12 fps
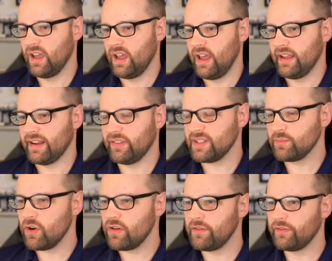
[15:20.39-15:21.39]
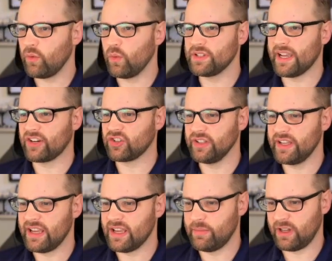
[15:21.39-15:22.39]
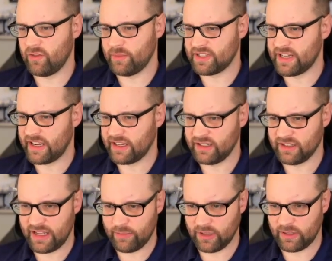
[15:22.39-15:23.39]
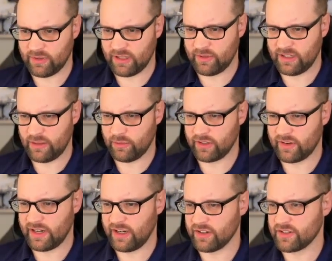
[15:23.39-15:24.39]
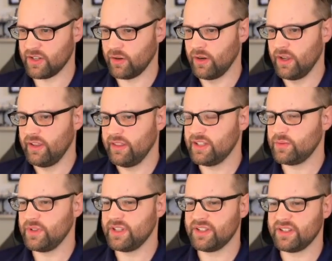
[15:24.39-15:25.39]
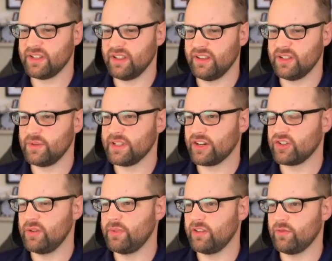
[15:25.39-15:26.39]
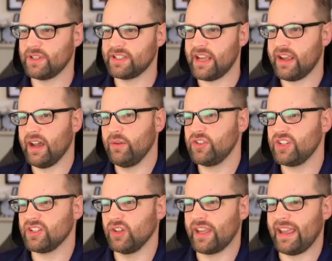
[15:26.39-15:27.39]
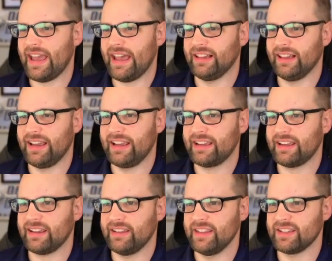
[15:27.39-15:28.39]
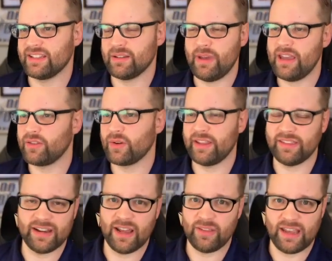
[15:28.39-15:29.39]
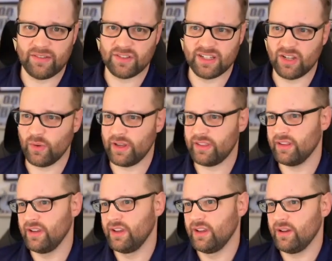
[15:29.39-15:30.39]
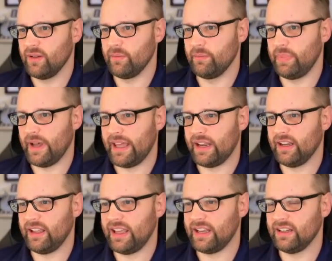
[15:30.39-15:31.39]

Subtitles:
Now this move was actually a bit of a mistake. I didn't label it, but let me label it right here. So this was actually a bit of a mistake. I was just looking at like, this is a mate threat that now they have to deal with, but it